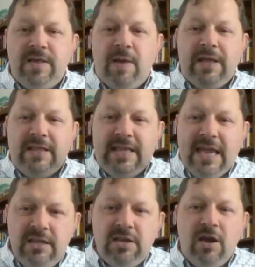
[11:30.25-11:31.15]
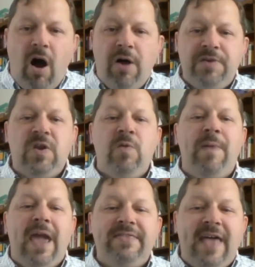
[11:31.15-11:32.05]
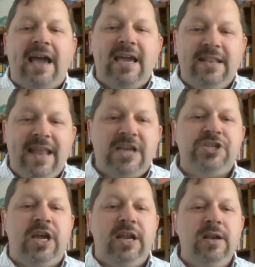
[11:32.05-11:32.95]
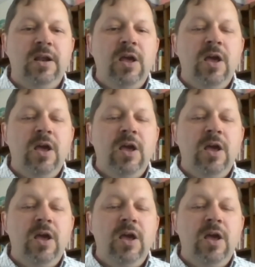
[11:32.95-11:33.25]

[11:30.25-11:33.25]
that we need to also make that connection